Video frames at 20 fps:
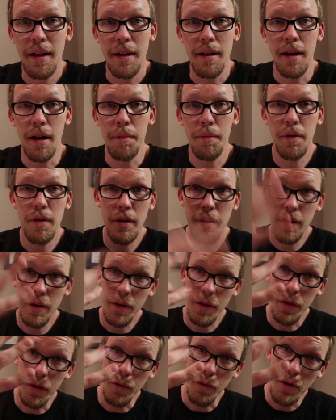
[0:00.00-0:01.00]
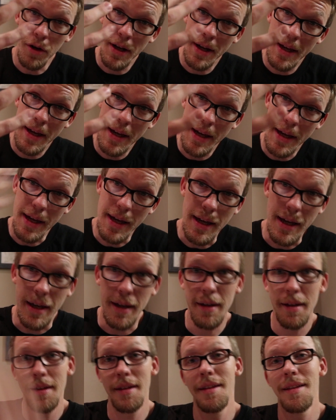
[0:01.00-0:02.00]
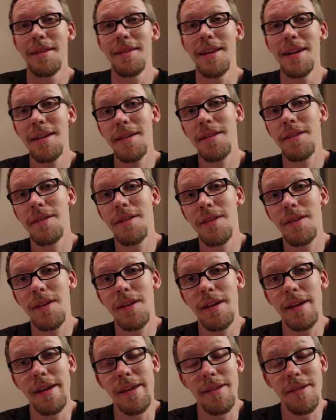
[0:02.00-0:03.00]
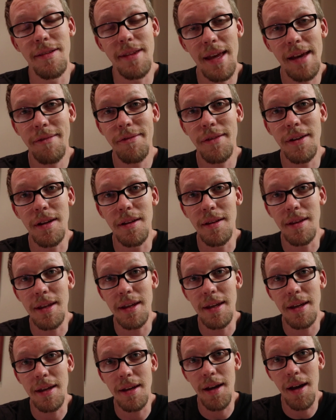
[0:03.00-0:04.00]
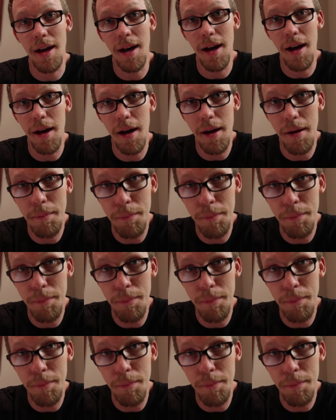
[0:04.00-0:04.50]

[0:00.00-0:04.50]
Number 3, this is definitely a